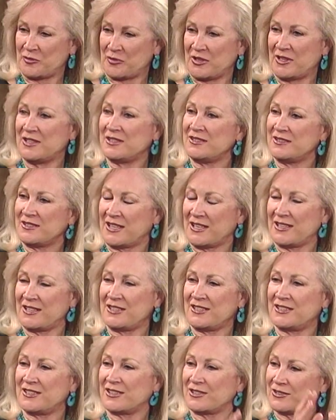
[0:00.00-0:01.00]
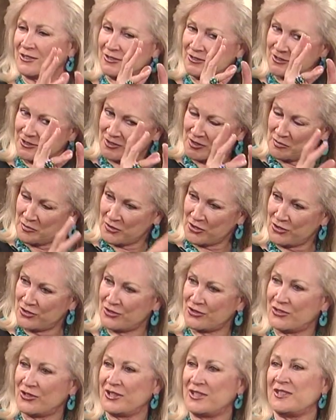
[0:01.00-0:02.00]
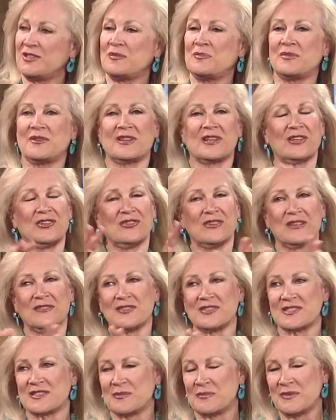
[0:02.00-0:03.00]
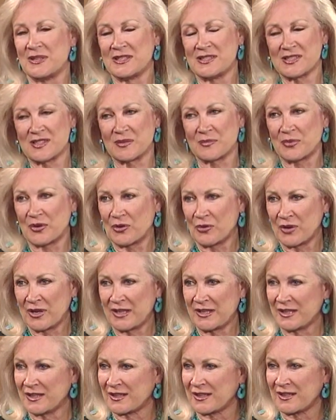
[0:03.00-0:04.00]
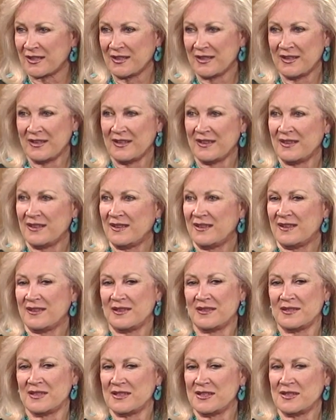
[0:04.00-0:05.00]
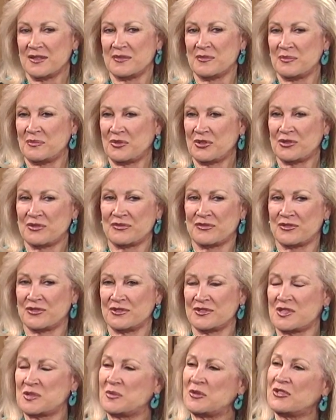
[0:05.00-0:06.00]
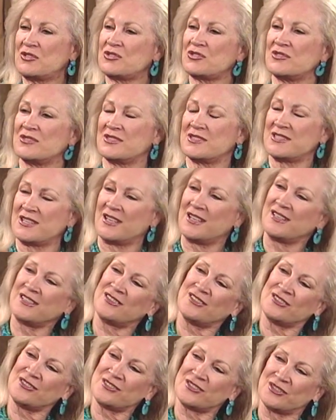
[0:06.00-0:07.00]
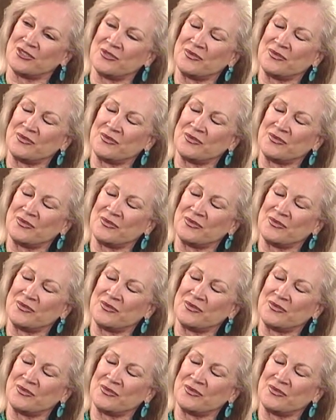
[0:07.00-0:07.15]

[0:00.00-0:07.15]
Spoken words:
brain and analytical and computer oriented, but then you have this amazing poetic, beautiful spiritual side also.